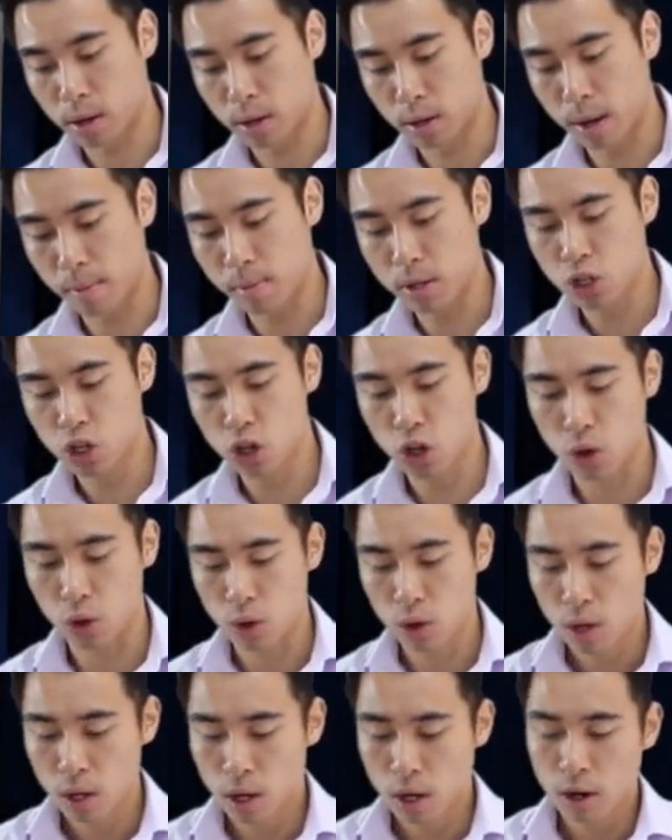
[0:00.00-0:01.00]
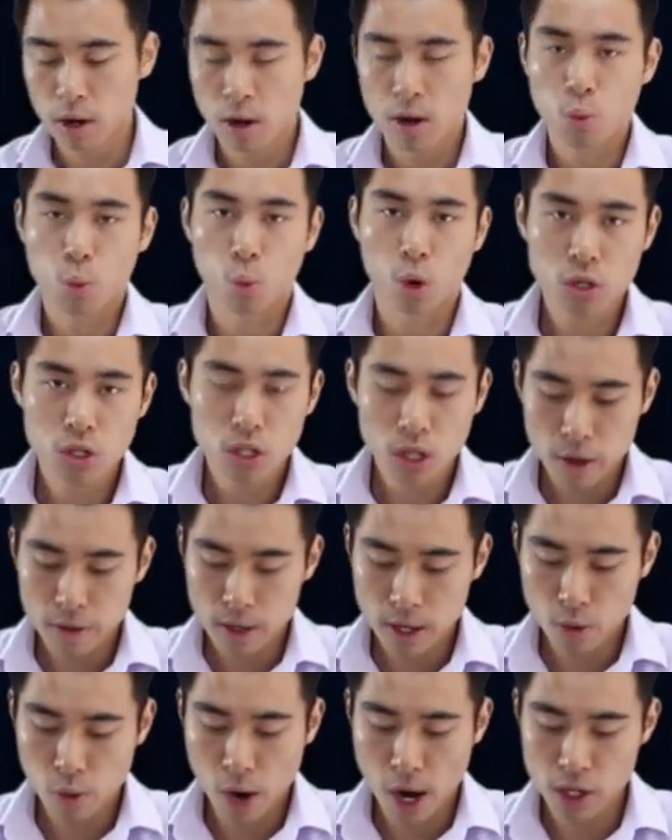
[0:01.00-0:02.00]
Number 2, one side of the
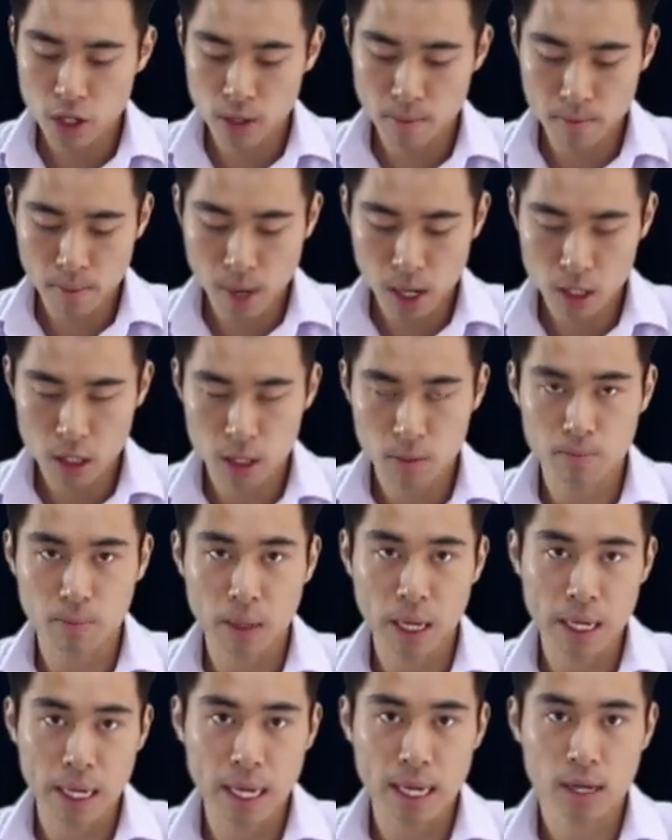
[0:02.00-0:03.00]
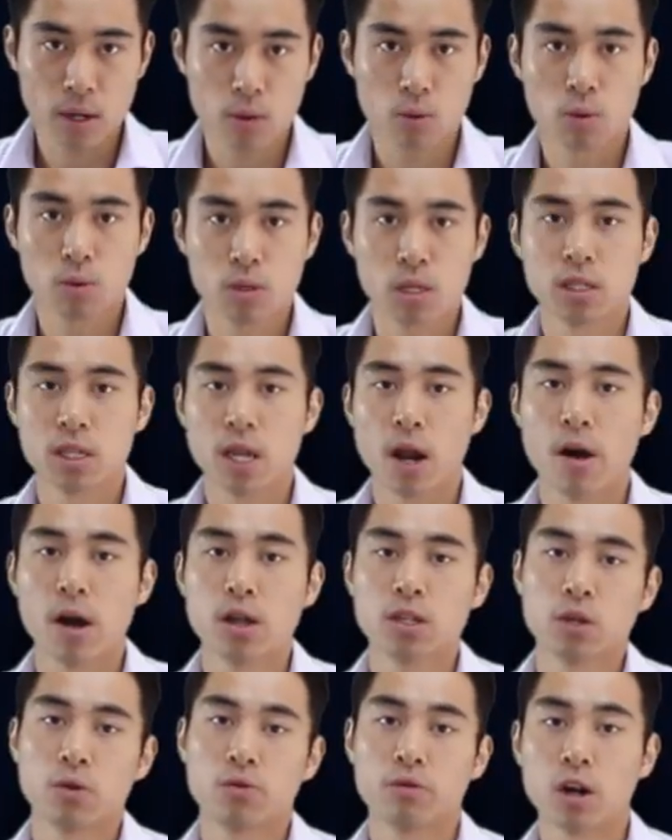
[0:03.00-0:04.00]
equation must be equal to 0.
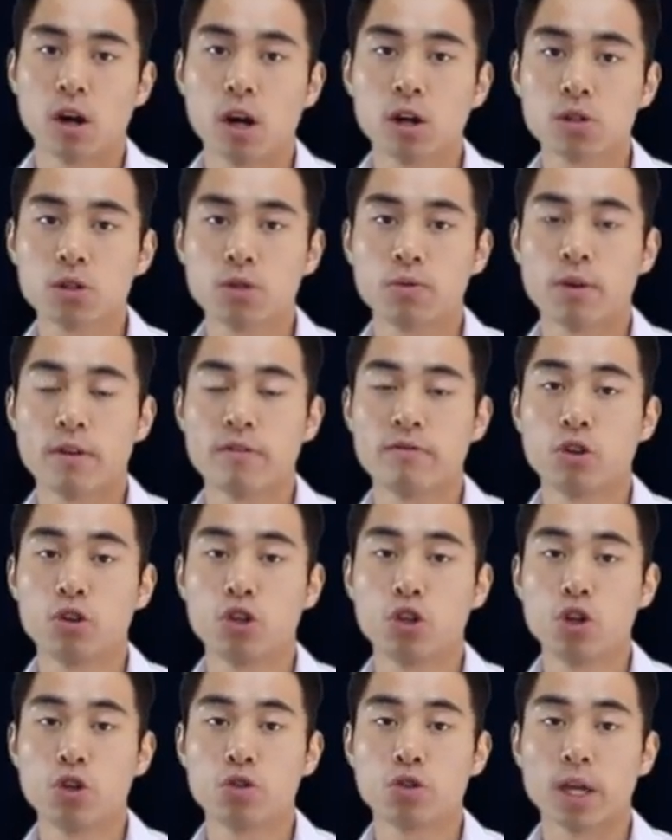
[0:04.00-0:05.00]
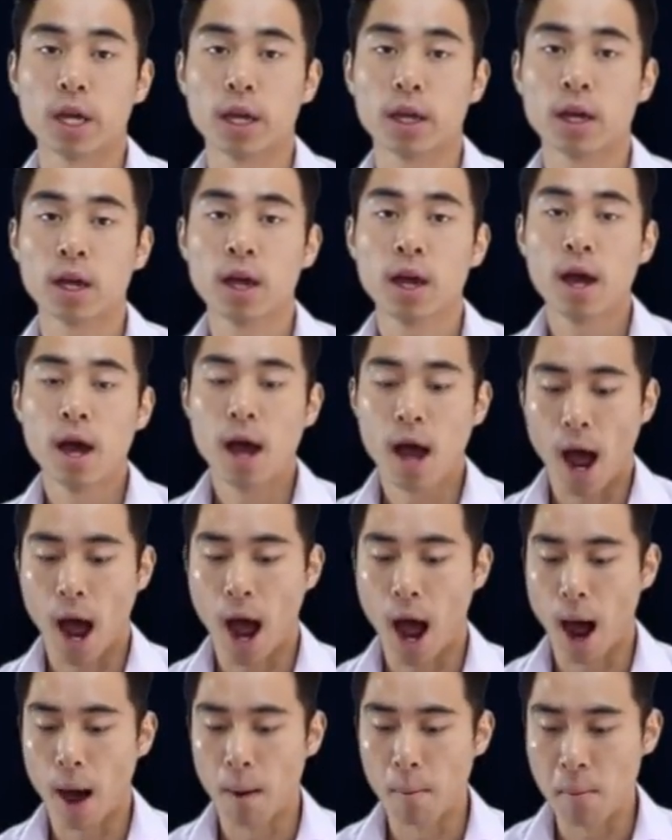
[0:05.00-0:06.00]
So regardless of whether you're using
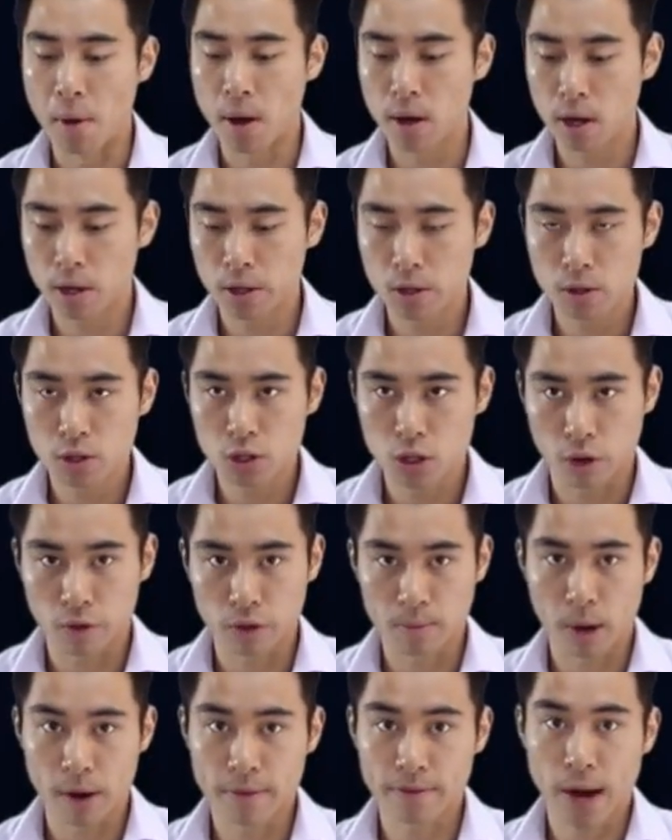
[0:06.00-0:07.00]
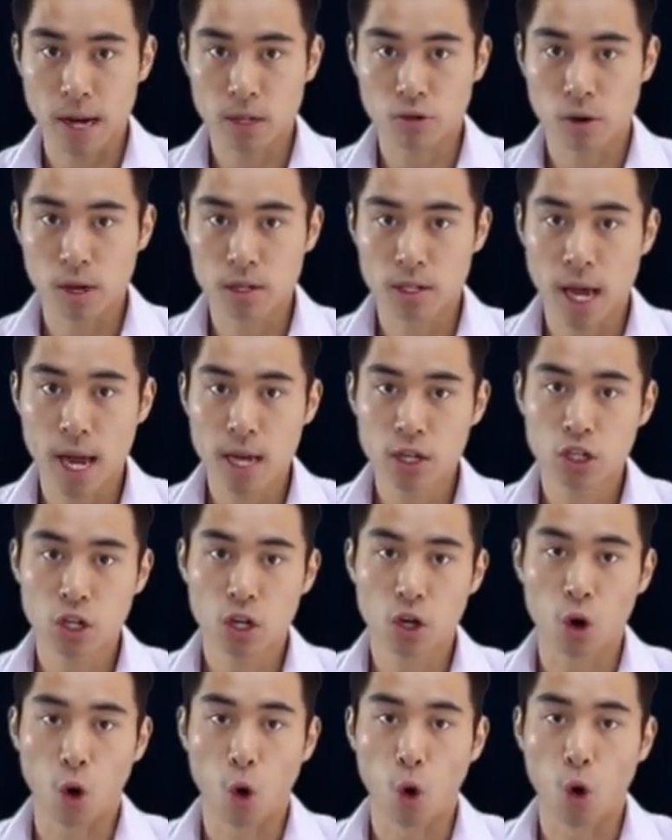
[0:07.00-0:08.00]
solving by
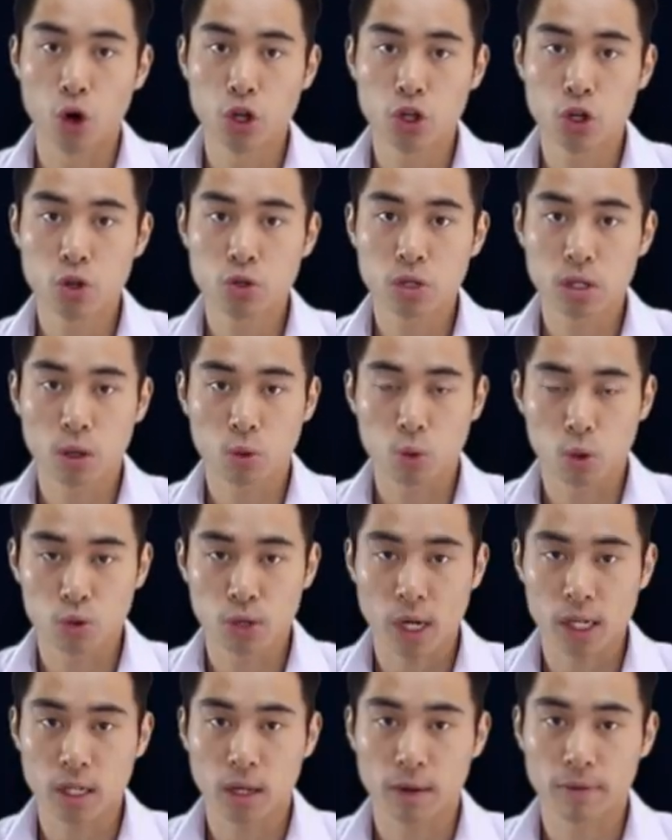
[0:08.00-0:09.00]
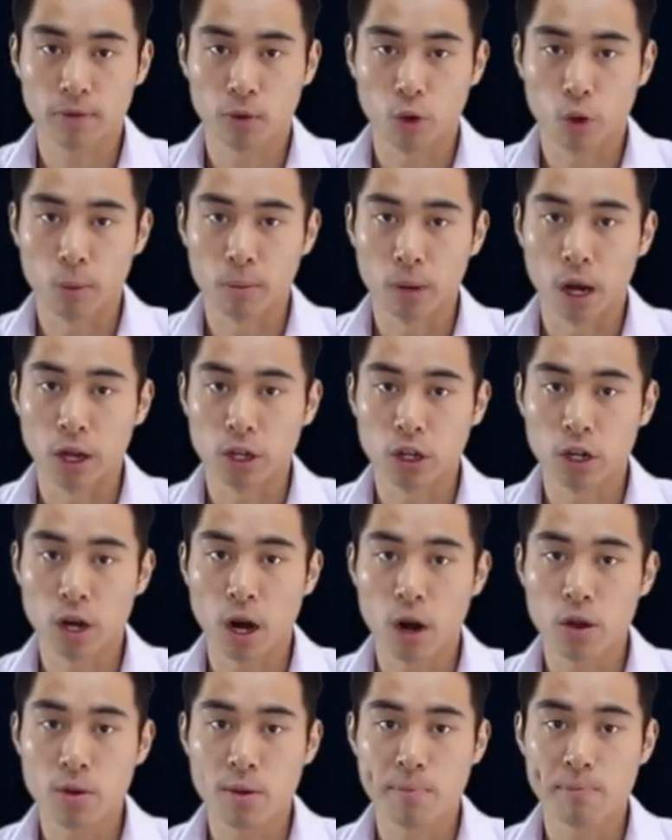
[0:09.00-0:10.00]
factorisation or using the quadratic formula, you
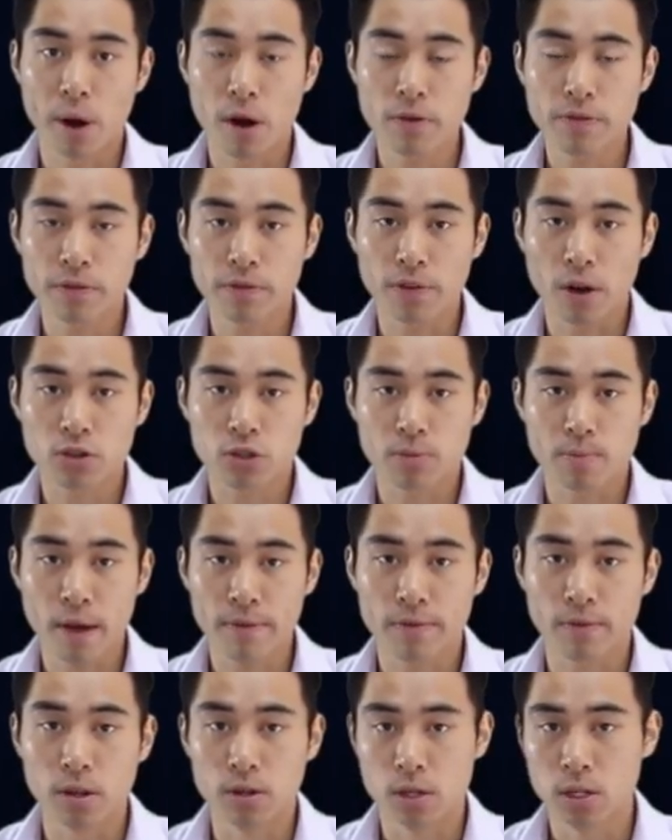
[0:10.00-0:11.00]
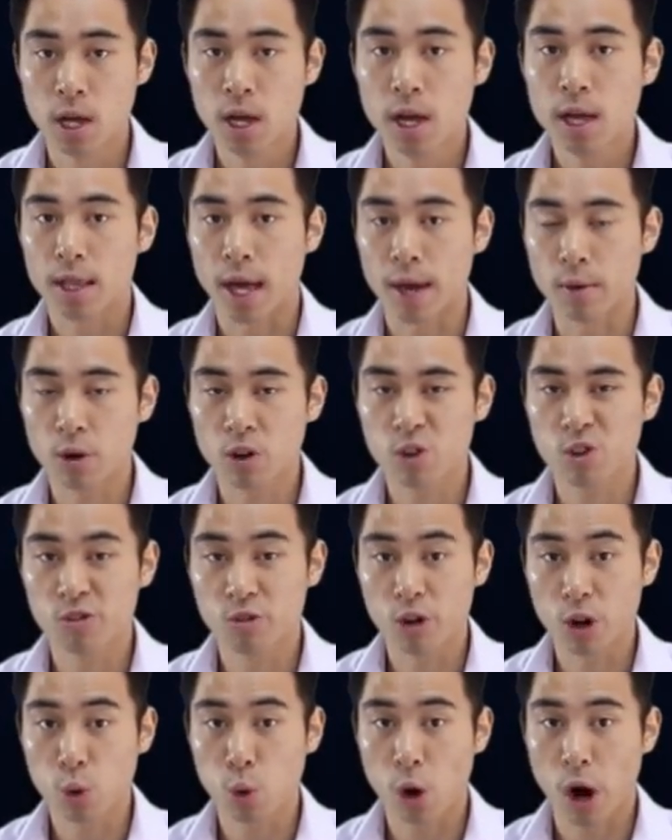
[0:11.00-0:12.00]
know both of those methods, they
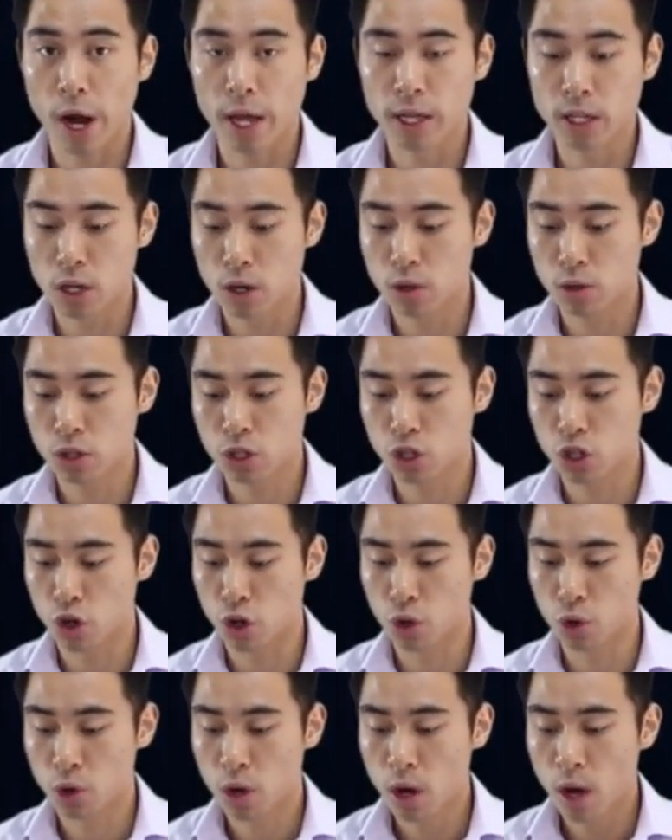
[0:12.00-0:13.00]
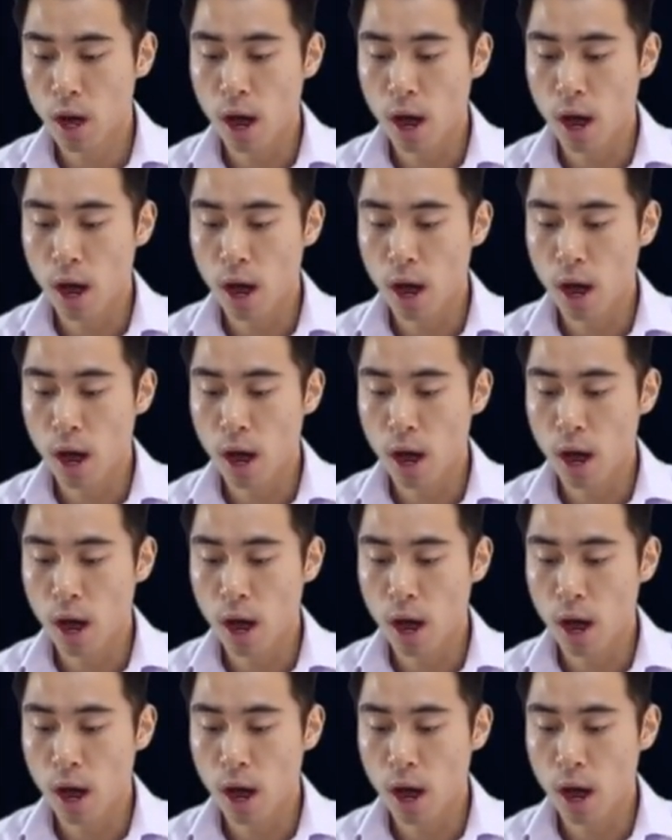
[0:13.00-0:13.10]
require you to